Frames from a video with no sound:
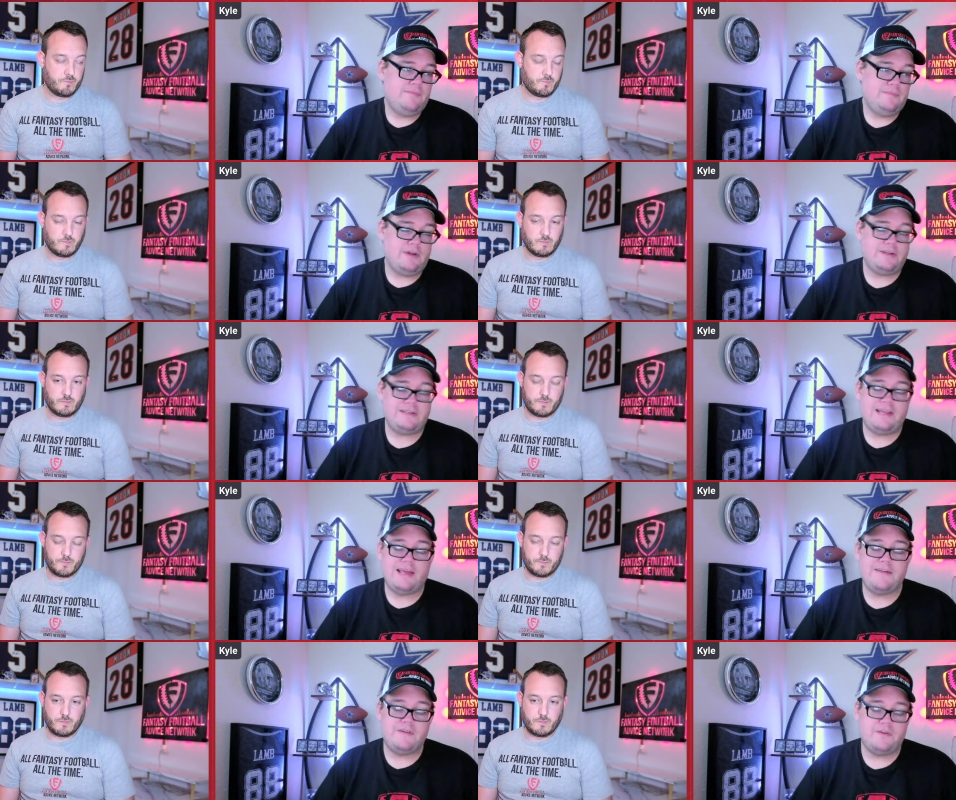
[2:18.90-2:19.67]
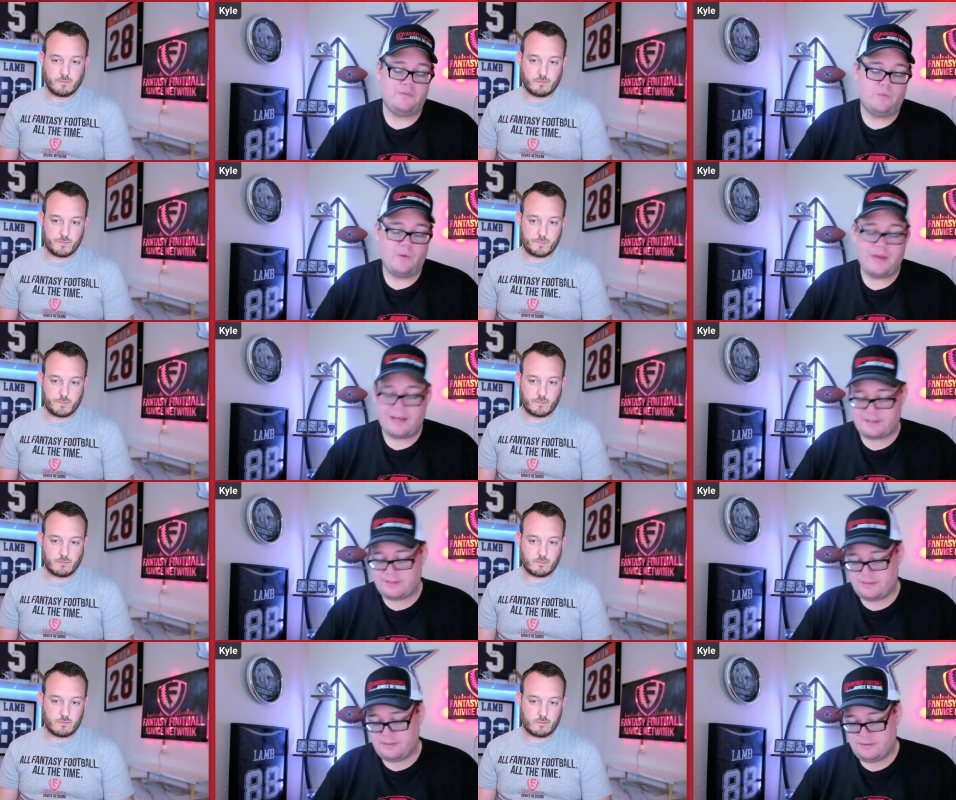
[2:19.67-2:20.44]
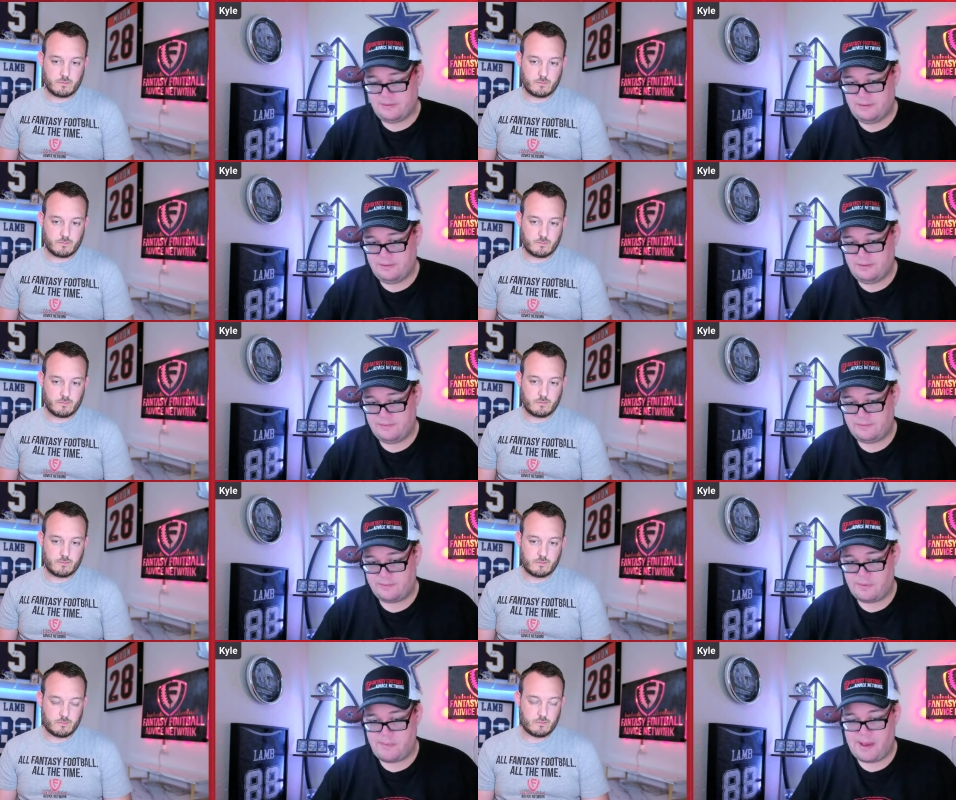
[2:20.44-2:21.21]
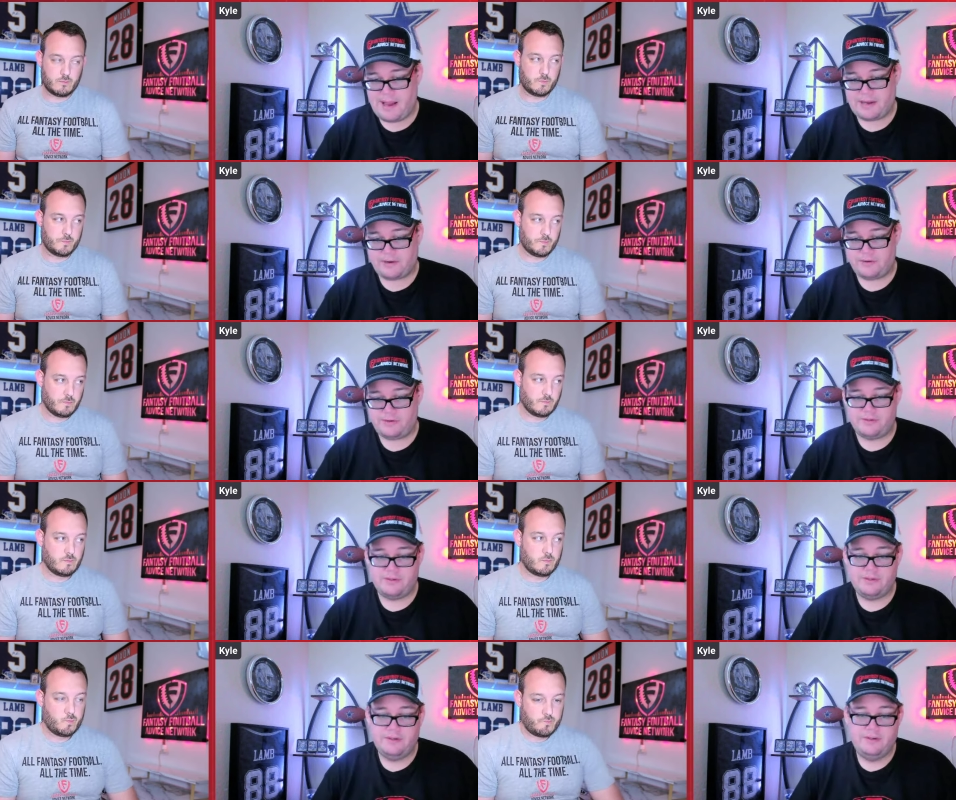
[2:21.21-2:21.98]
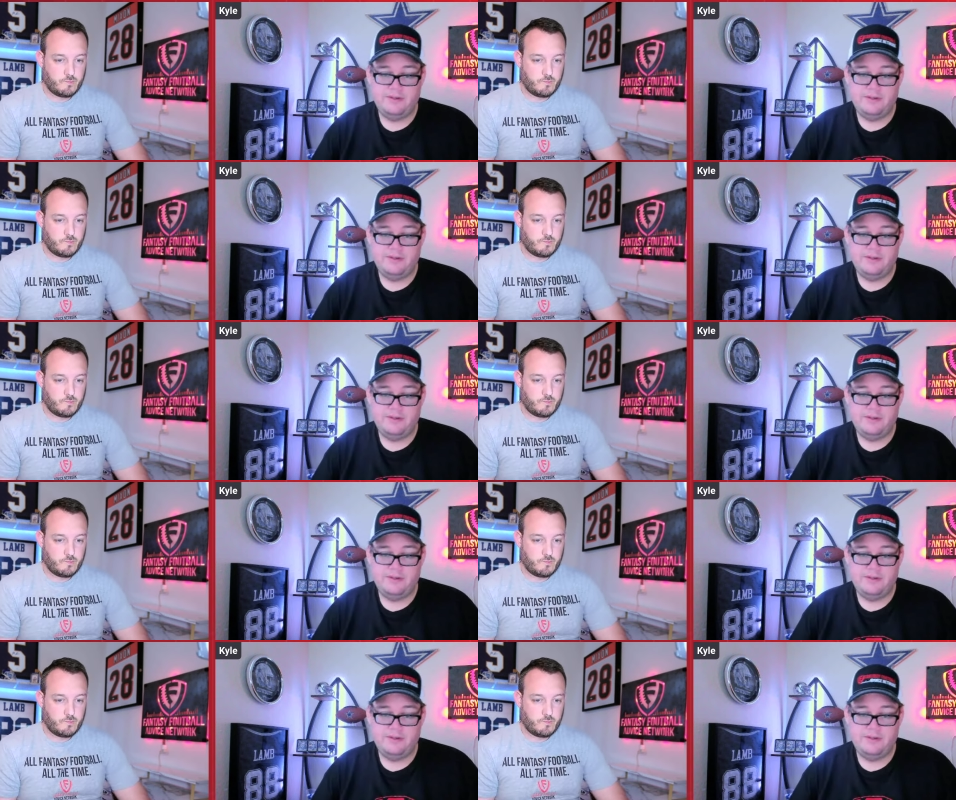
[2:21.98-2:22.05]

Speaker 1: Dontayvion Wicks from the Packers.